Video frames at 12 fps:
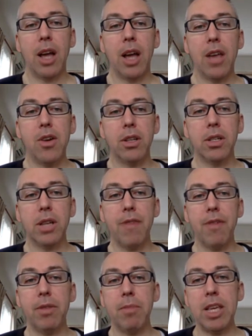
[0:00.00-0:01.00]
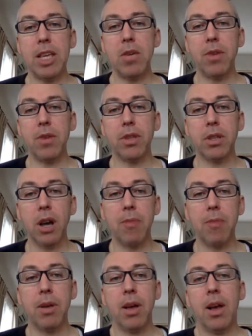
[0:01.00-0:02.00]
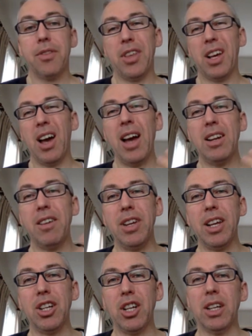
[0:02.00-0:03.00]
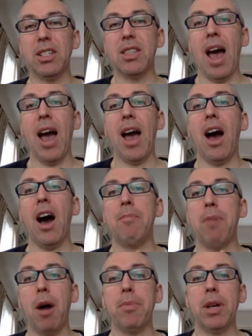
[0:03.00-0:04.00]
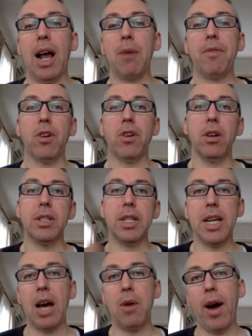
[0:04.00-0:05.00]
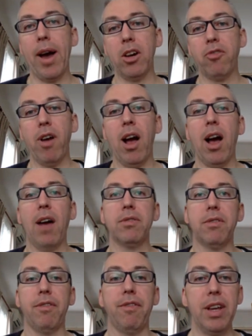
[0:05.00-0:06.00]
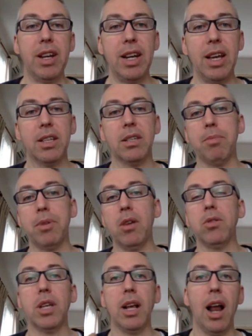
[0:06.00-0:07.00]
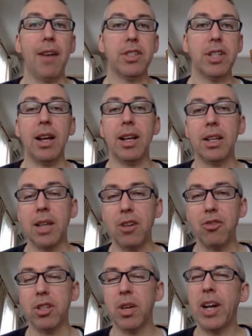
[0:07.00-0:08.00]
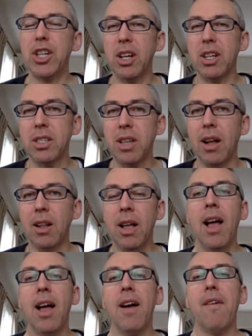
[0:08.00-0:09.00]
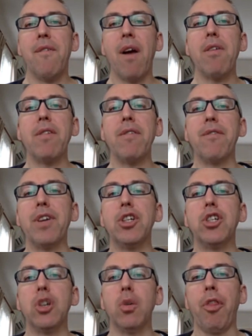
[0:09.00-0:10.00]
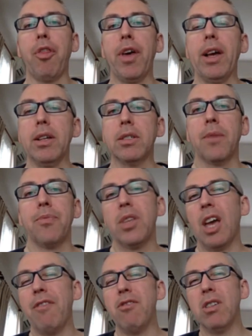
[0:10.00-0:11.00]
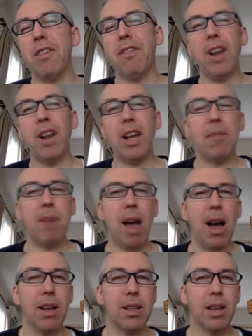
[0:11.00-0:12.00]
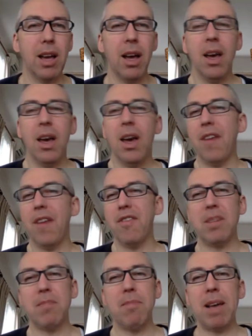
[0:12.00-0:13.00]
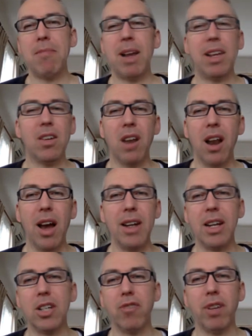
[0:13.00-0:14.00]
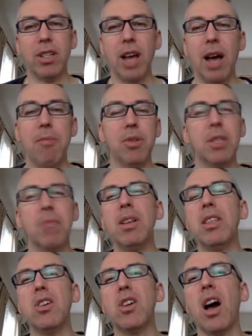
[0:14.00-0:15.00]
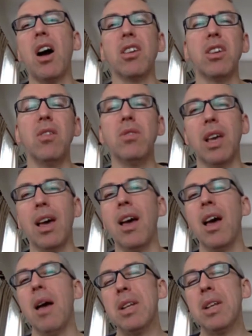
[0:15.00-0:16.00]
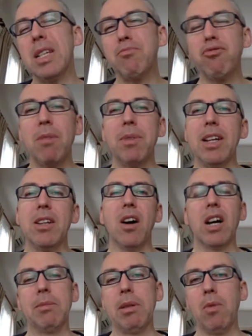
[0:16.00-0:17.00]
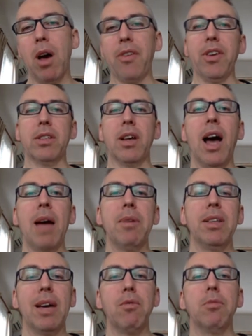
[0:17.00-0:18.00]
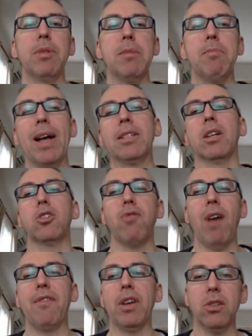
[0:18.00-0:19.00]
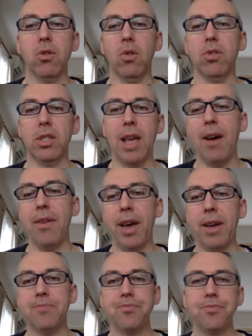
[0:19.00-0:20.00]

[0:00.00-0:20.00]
And you can see from the menu at the top the kind of niches that are popular. We've got DIY and crafts, fitness, beauty, lifestyle, etc. So as you can tell, very visual things. If you're an affiliate marketer, if you're in the make money online niche, for example, doesn't mean that you can't use it, but it's probably not going to be worth your time and there will be better traffic sources out there.